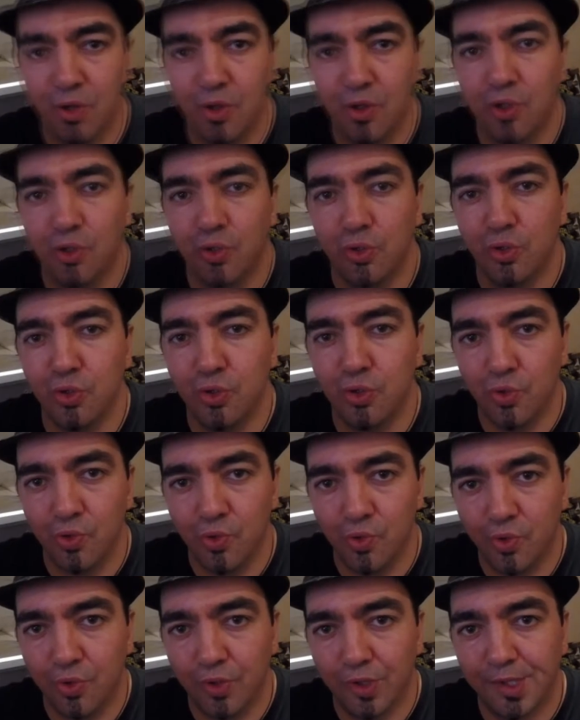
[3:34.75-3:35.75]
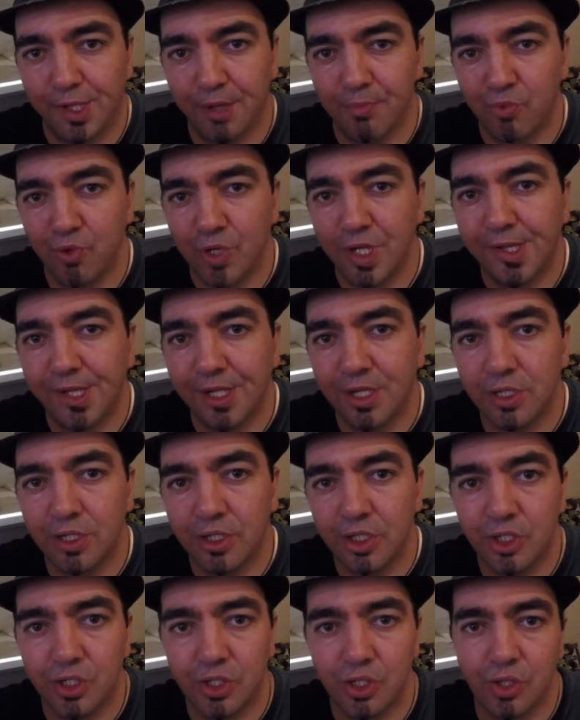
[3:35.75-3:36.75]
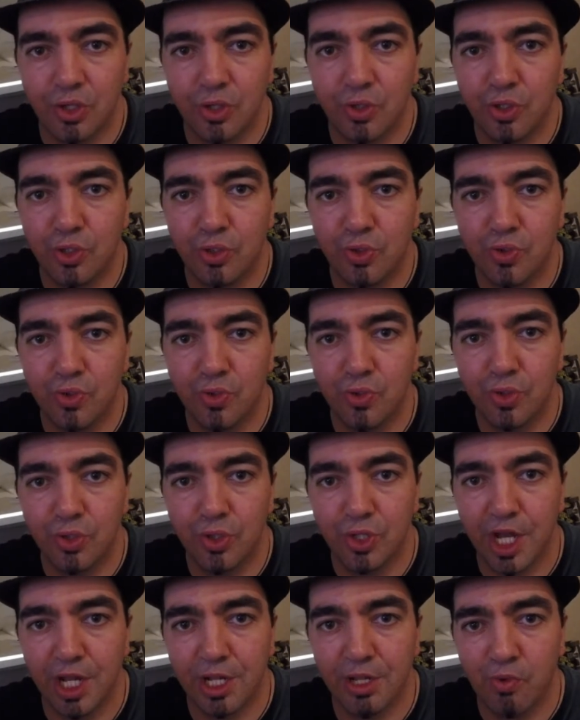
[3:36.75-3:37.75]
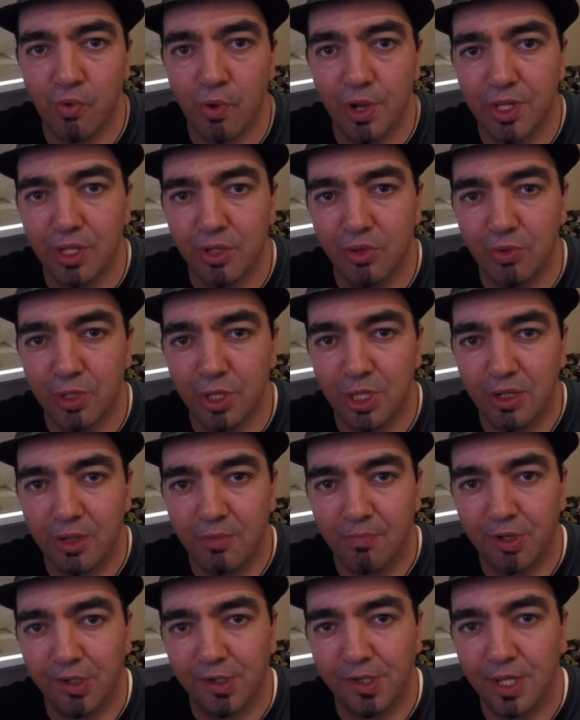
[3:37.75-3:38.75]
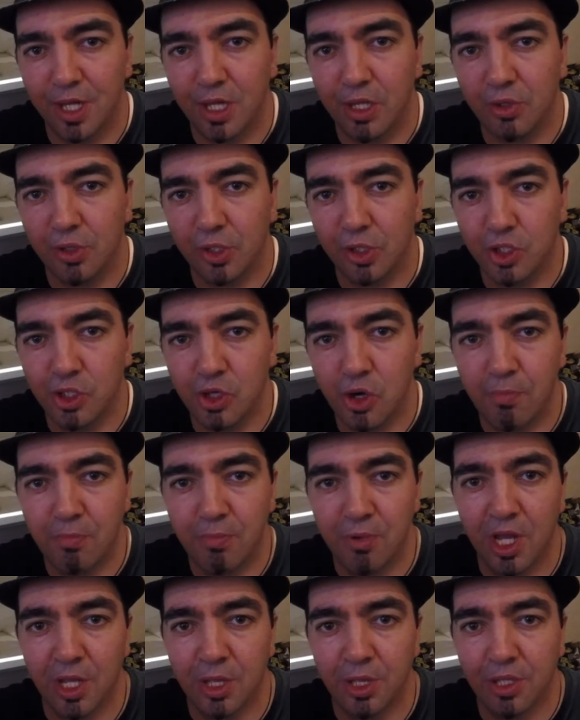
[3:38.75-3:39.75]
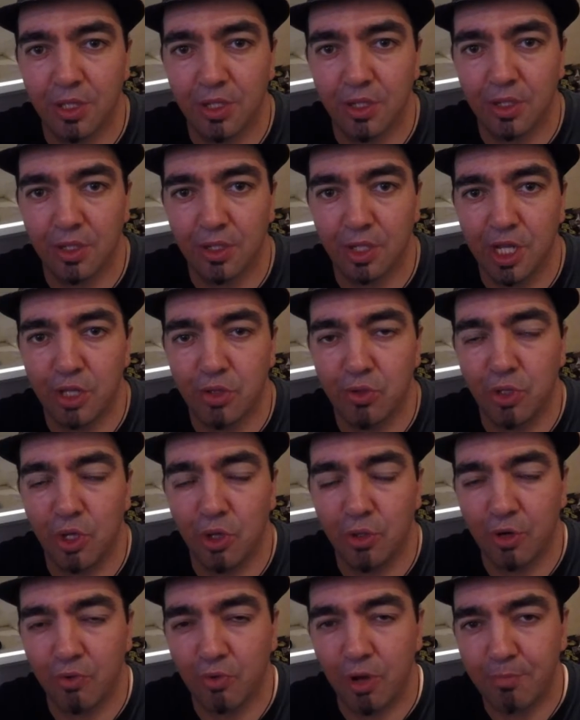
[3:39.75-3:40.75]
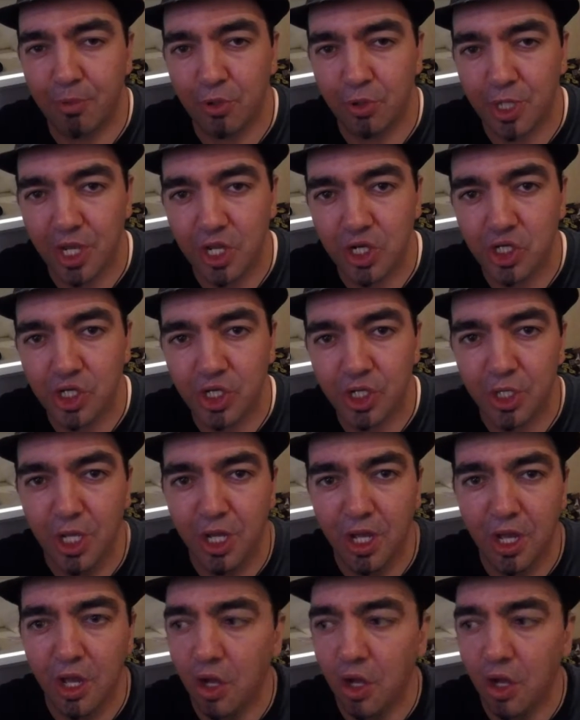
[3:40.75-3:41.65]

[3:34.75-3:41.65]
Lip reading: You should do some research, you should get acquainted with the personnel on the shop, get to know their reputation,